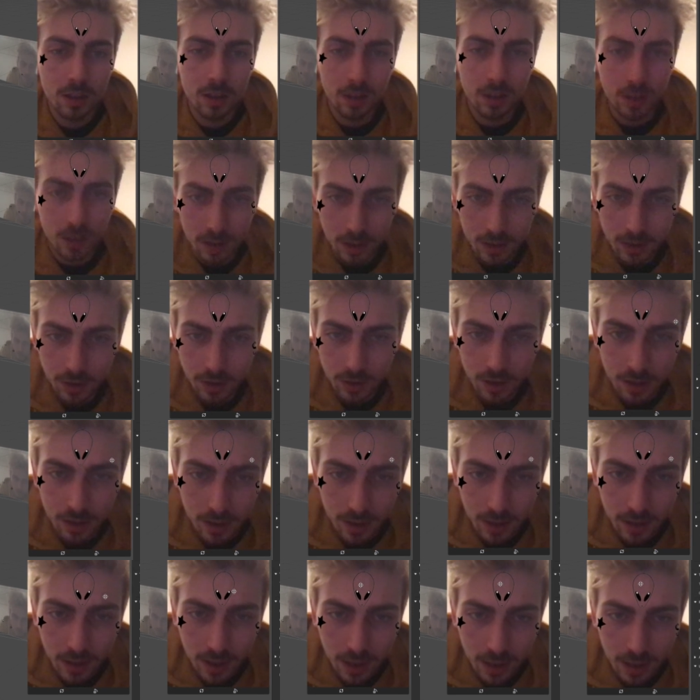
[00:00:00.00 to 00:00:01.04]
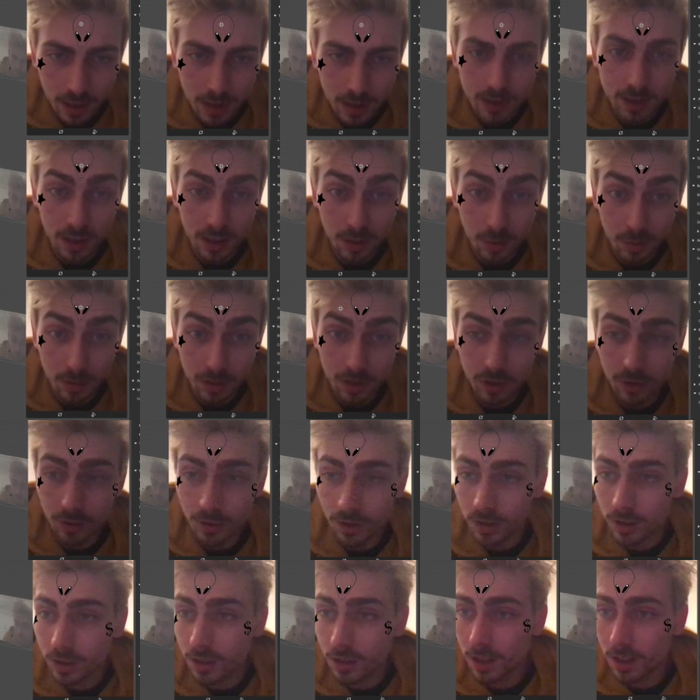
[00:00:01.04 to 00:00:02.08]
As you can see, the alien's a little bit
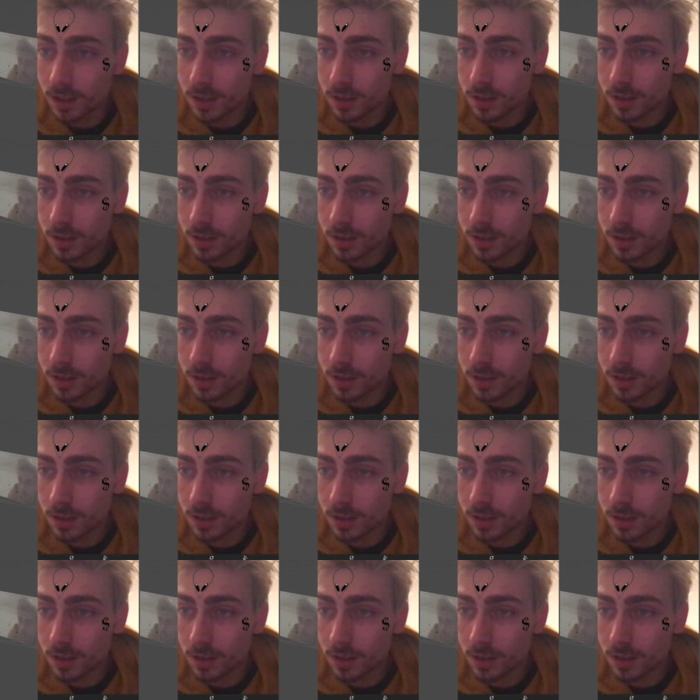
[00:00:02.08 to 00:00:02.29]
stretched out.